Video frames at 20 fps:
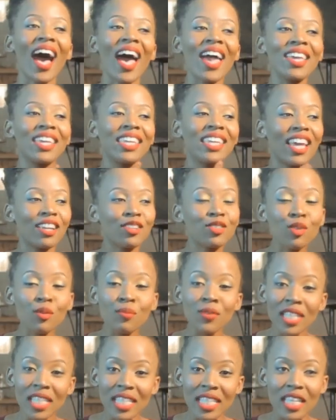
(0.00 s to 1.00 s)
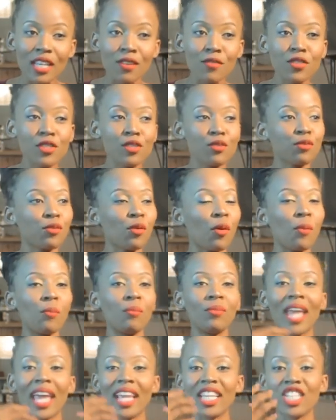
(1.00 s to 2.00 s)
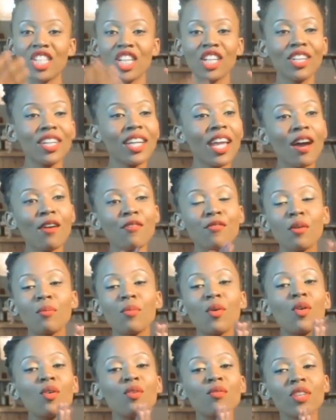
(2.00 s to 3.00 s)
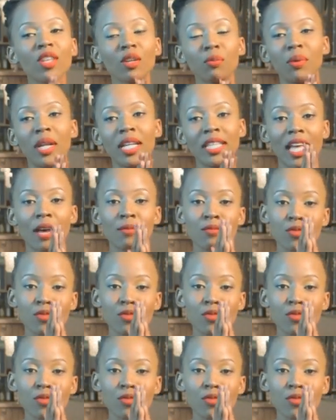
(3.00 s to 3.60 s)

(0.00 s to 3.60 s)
I get so many gifts from Nigeria, from all over the place.